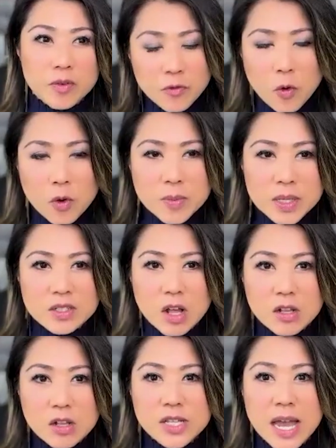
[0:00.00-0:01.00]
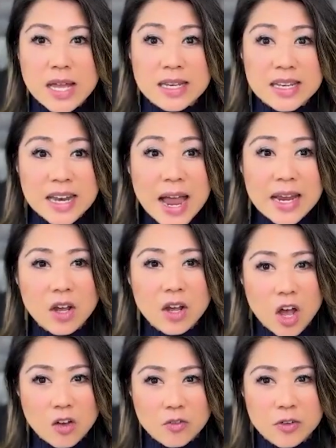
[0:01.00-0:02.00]
million. I had 9
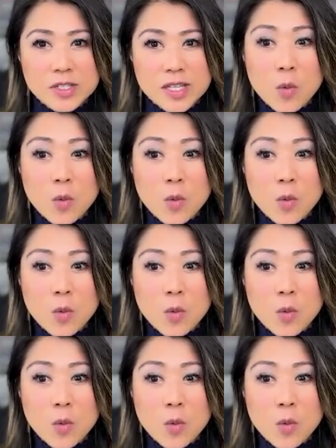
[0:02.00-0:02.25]
offers